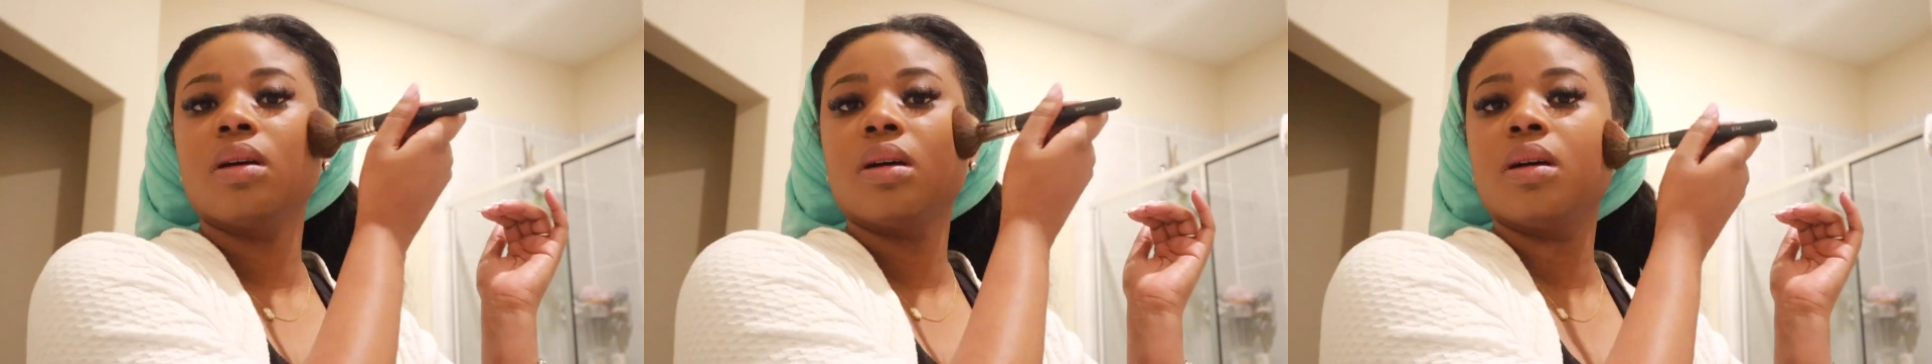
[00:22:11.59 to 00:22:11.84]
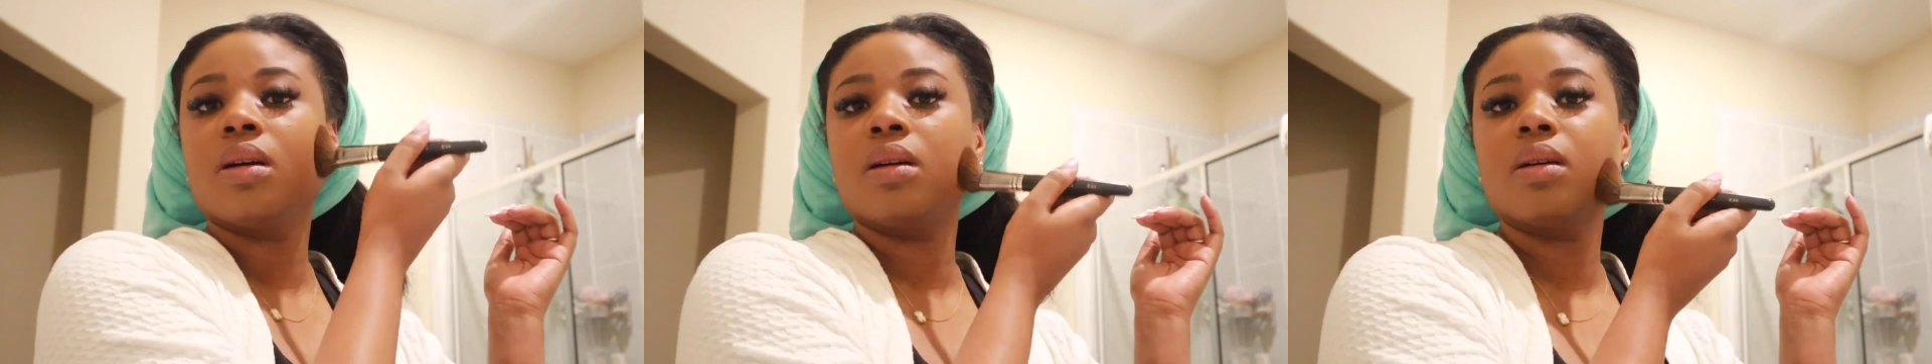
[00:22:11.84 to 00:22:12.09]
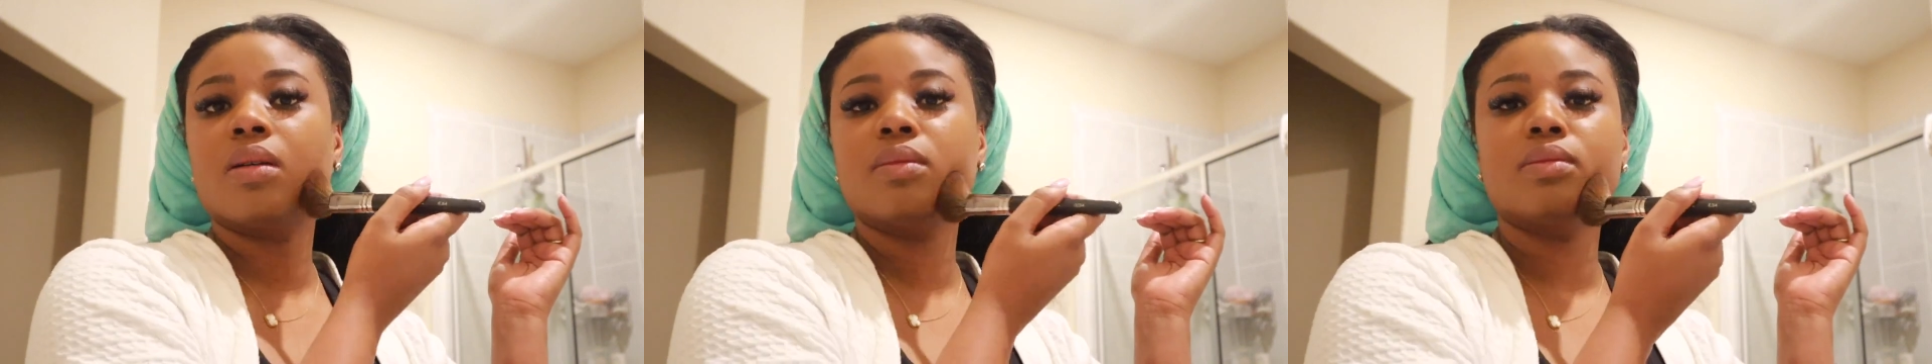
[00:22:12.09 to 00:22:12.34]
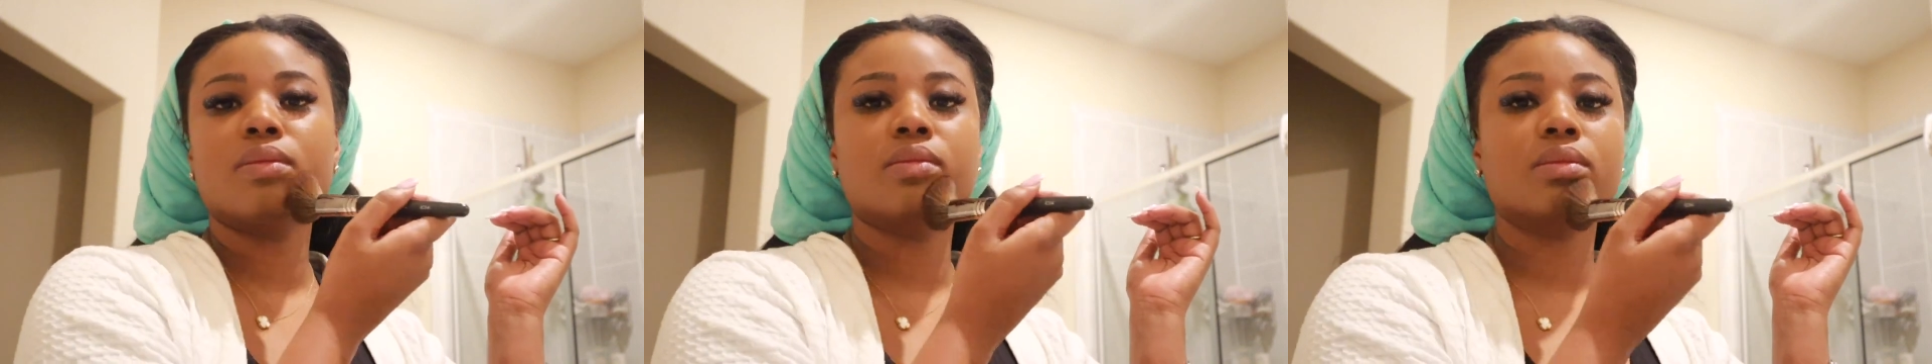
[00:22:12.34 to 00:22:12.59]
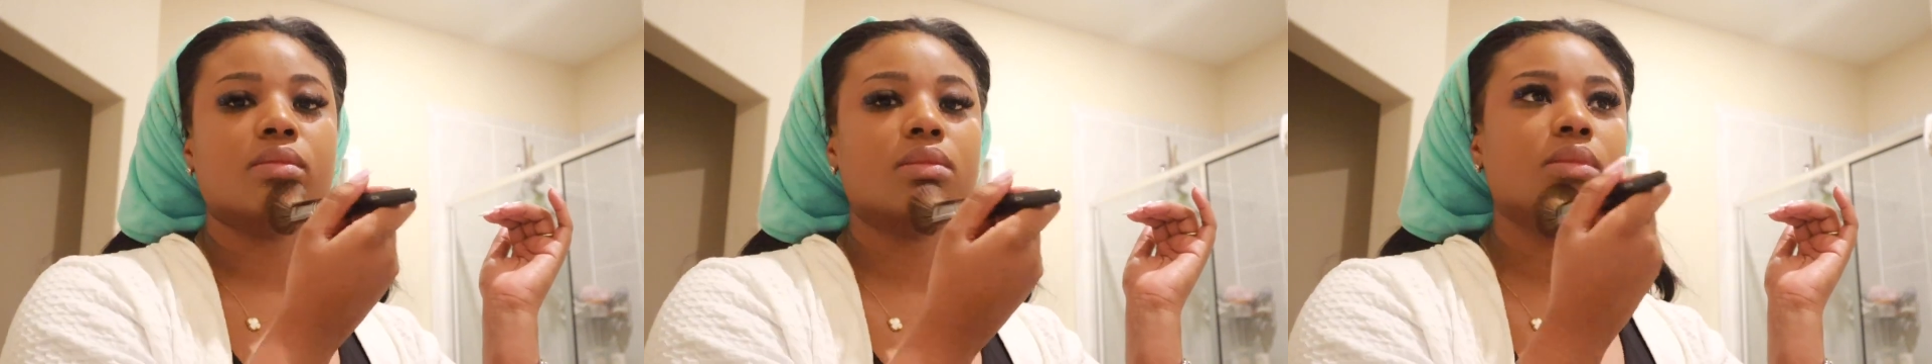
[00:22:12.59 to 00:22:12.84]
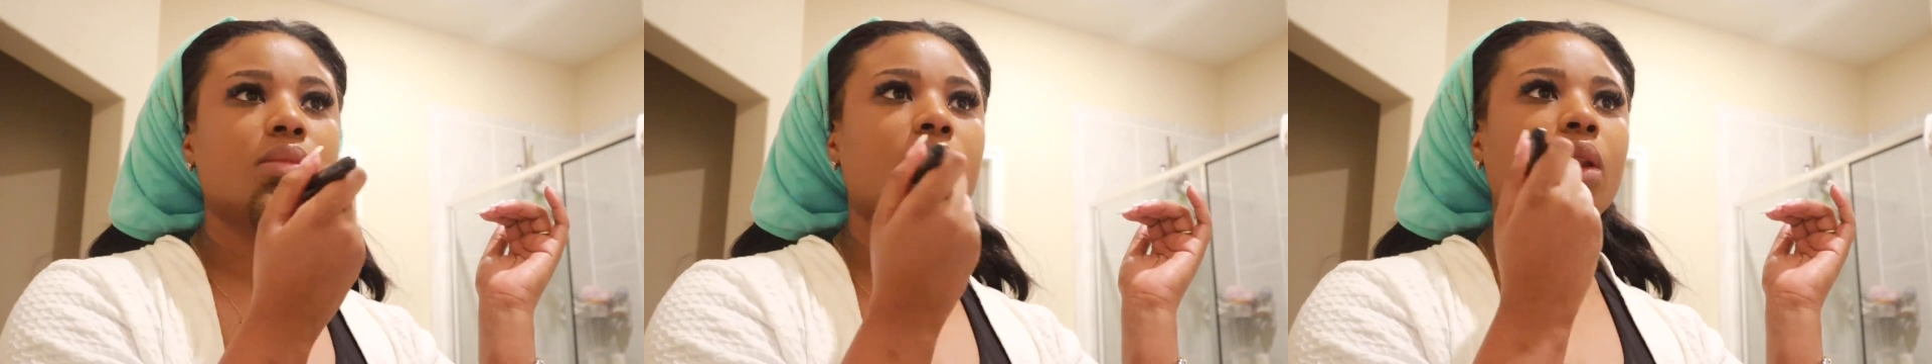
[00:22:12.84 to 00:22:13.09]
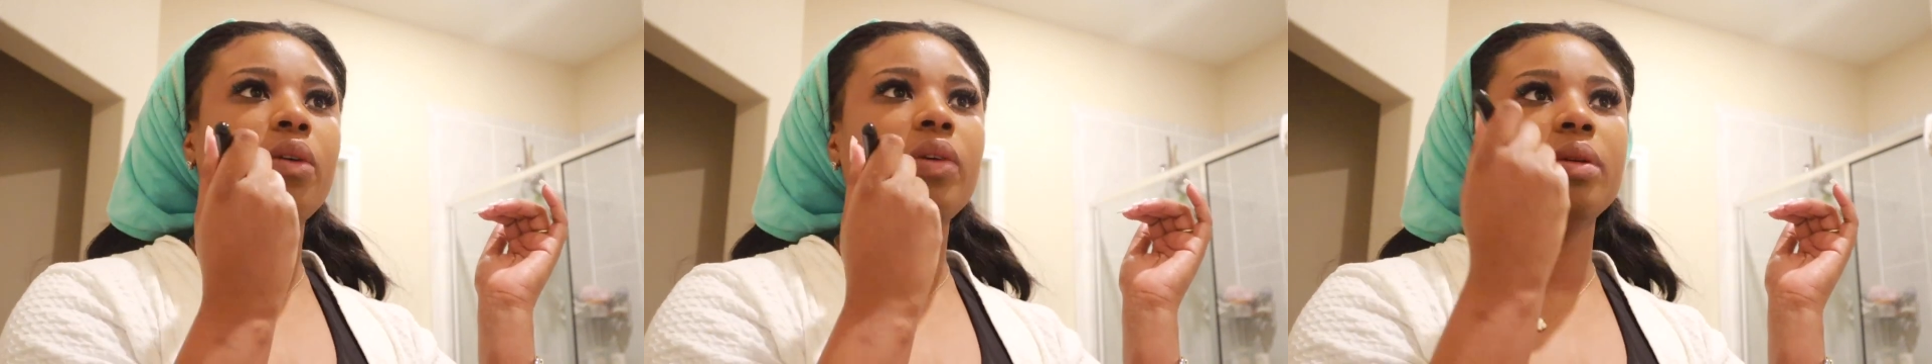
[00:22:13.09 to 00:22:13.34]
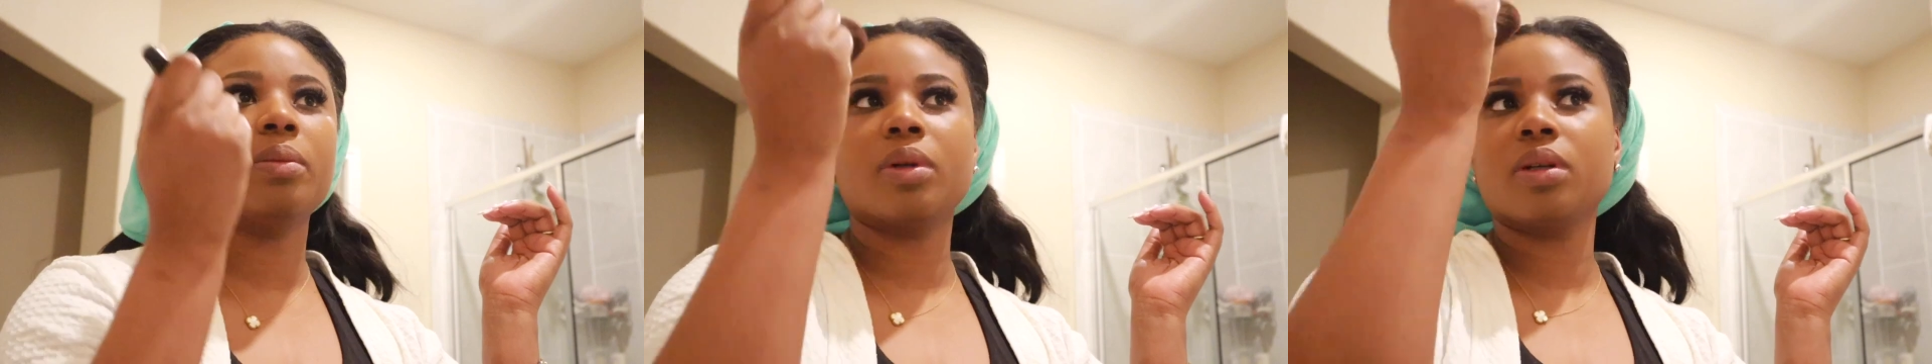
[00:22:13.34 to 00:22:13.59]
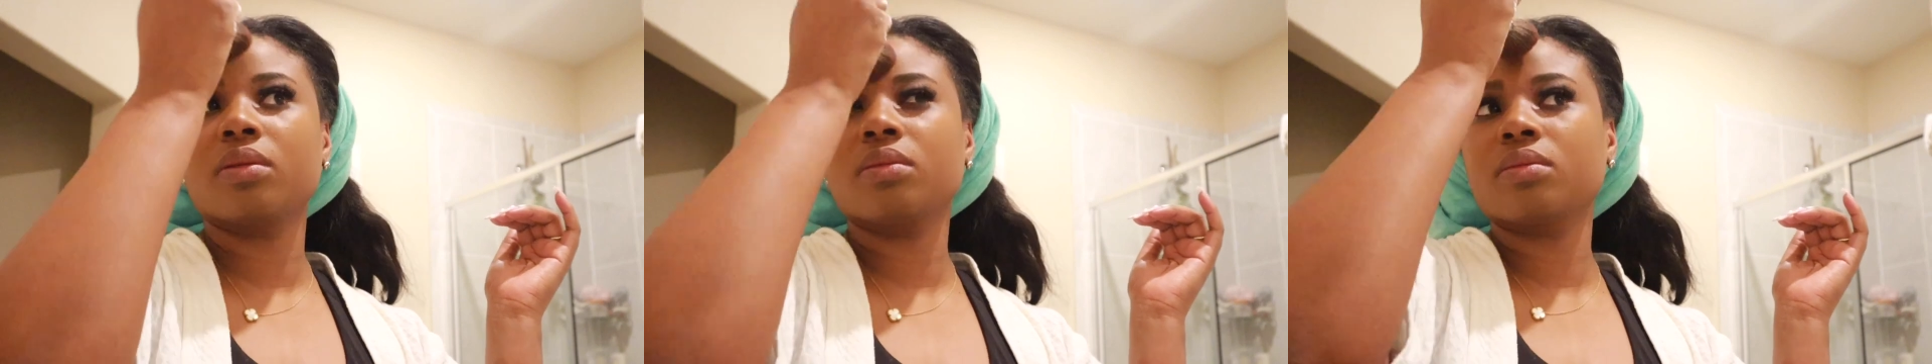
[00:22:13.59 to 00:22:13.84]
um November.